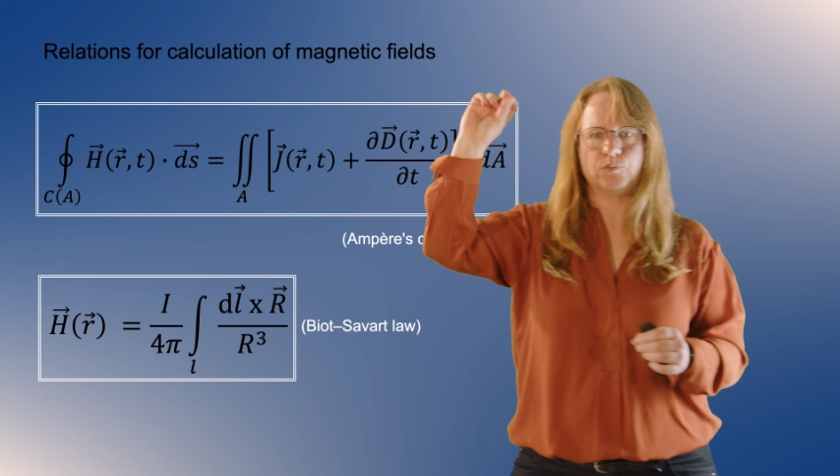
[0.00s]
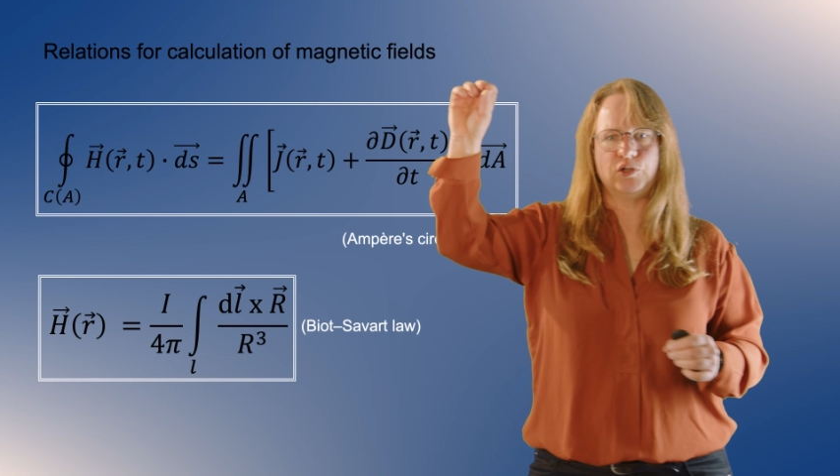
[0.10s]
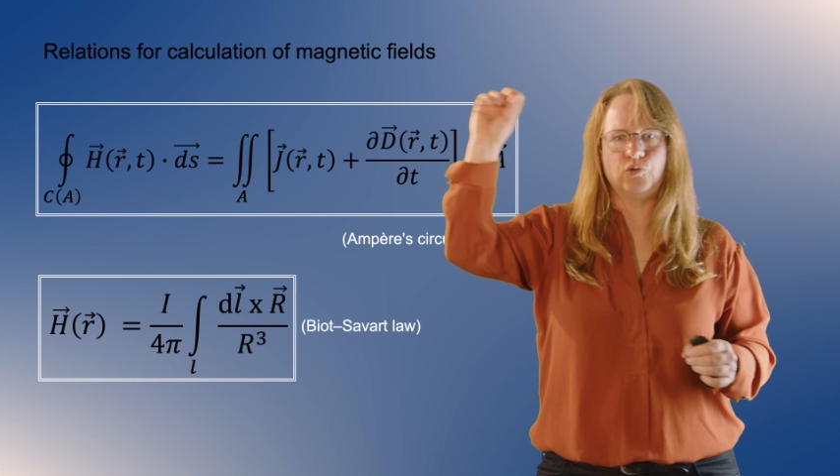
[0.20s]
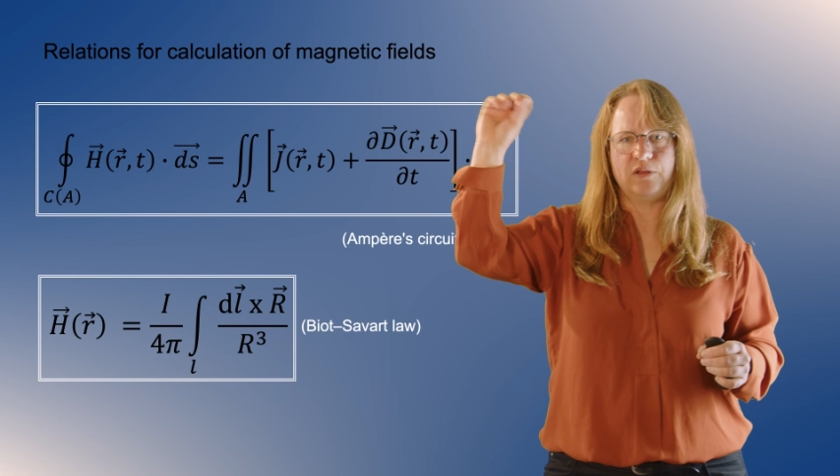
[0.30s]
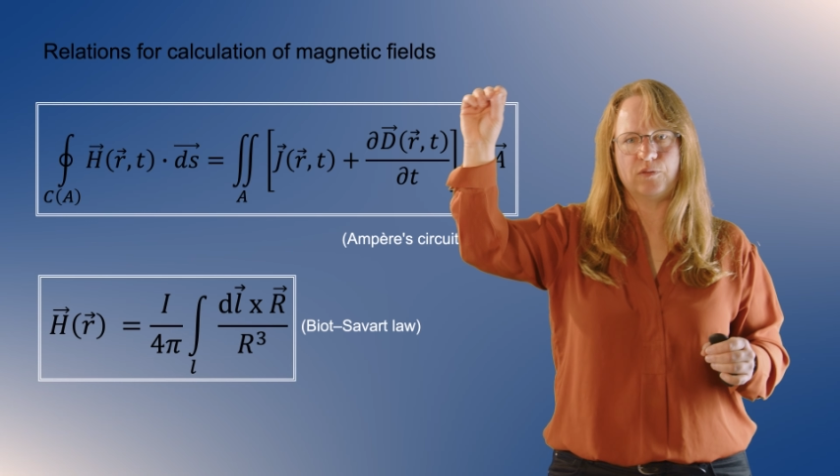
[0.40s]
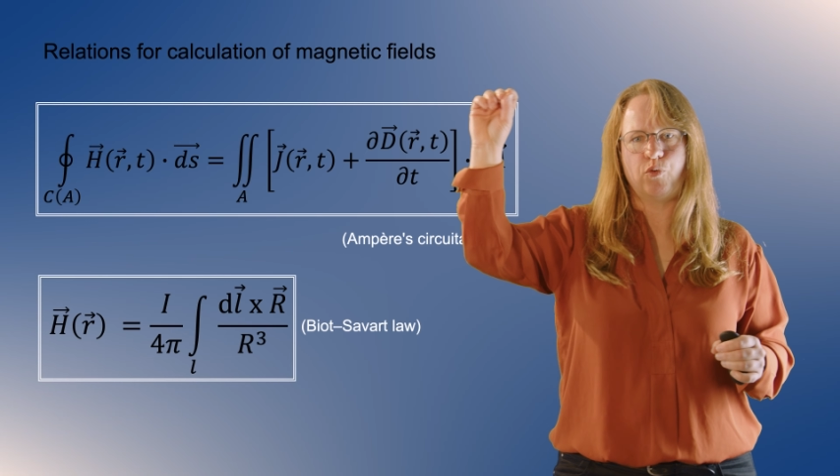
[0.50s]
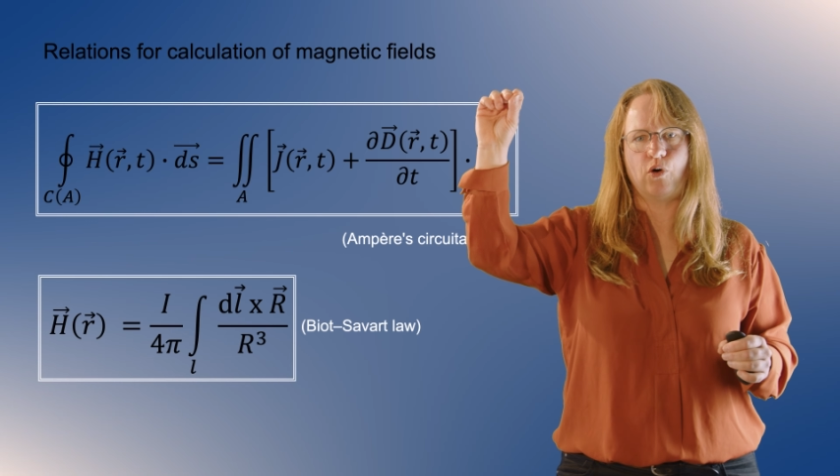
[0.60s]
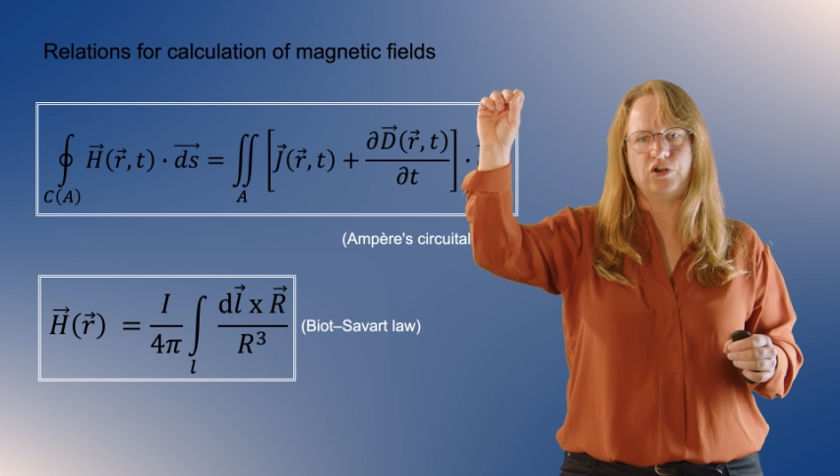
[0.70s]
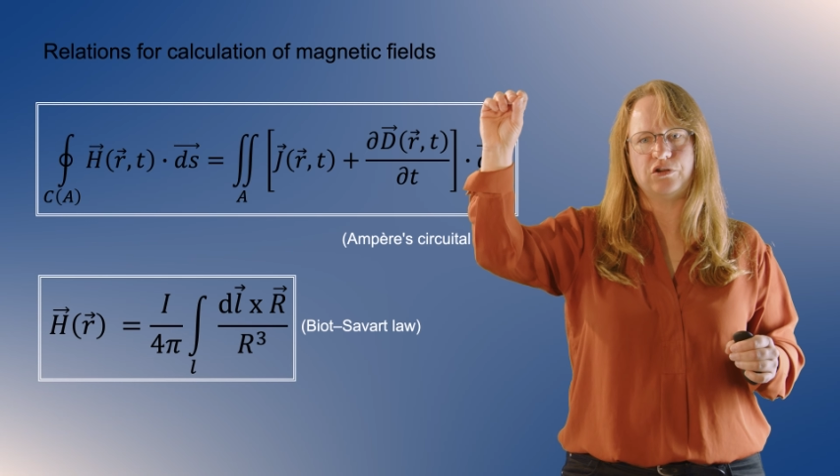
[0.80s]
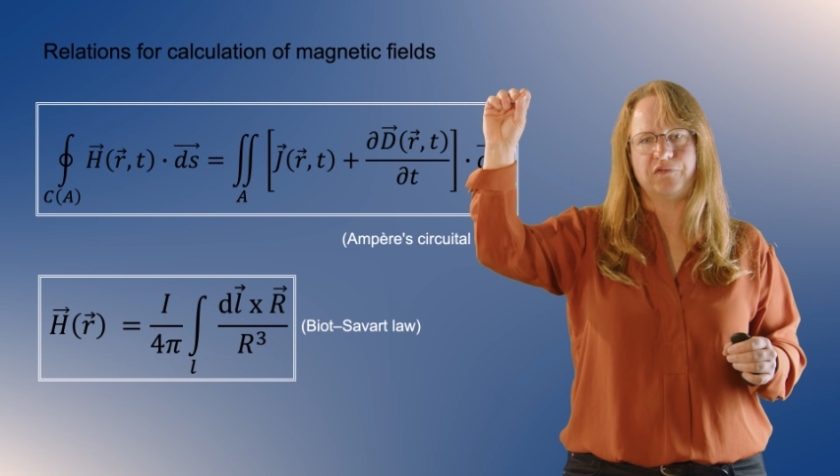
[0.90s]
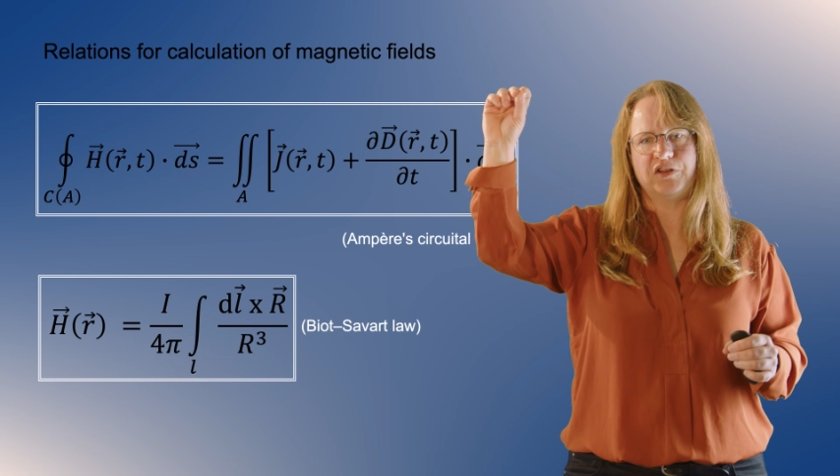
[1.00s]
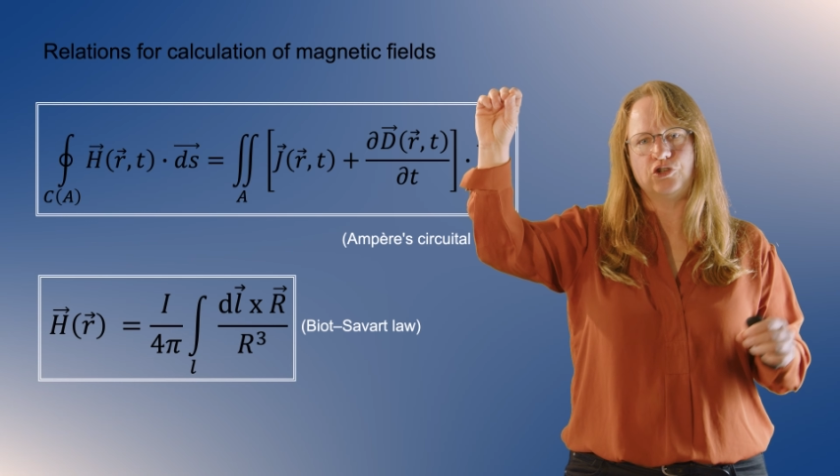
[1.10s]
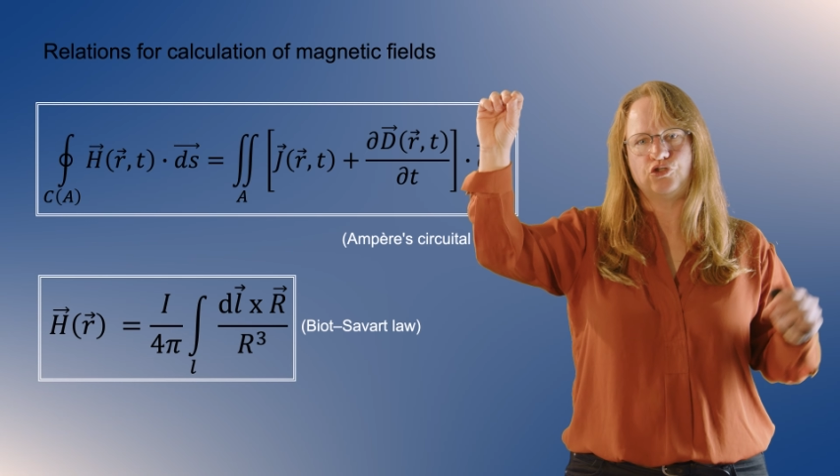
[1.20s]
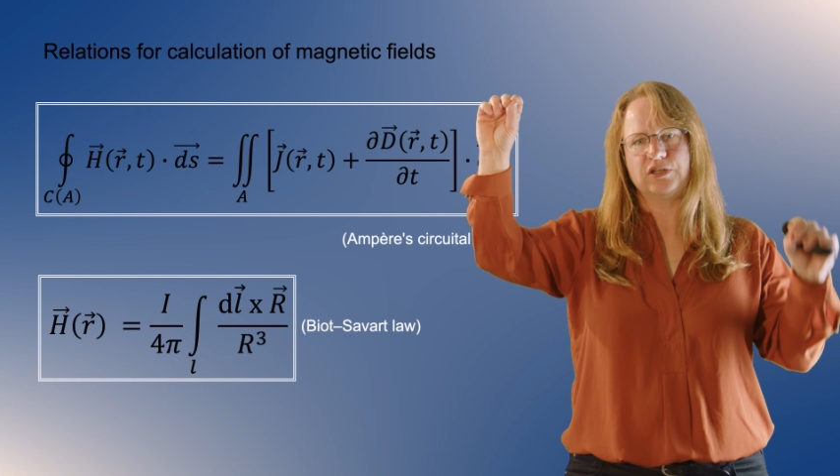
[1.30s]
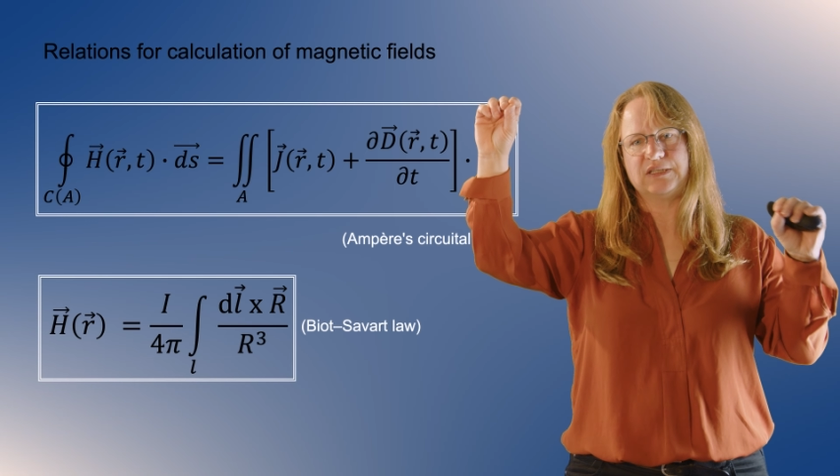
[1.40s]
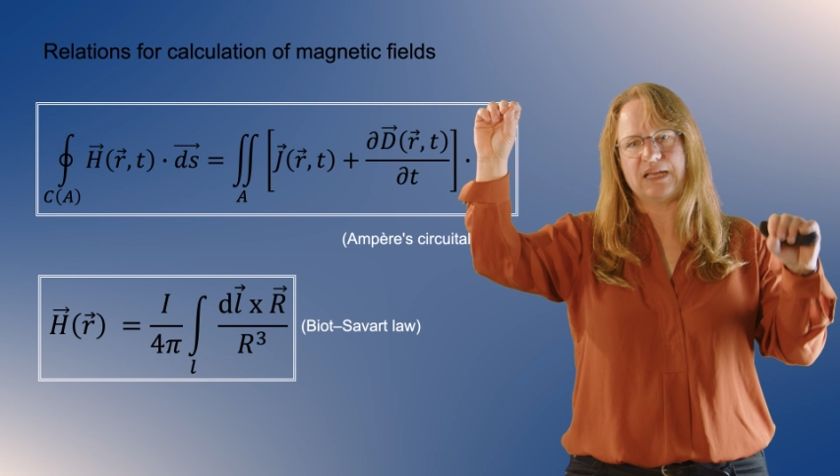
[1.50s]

between the point of interest